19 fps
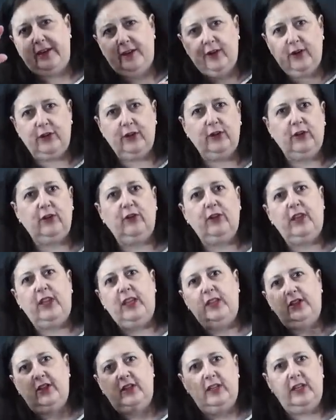You know, your little
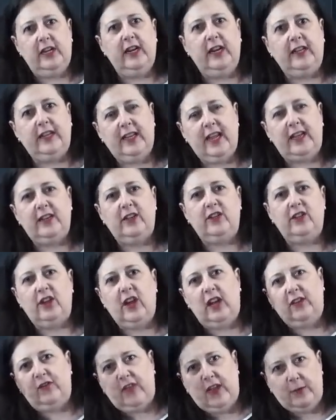kid's going to need a tetanus
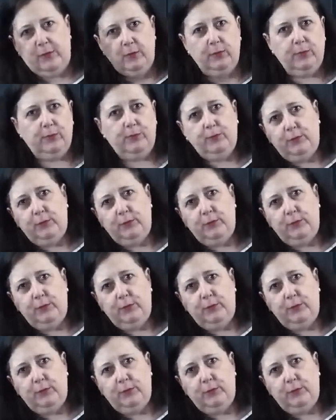shot if they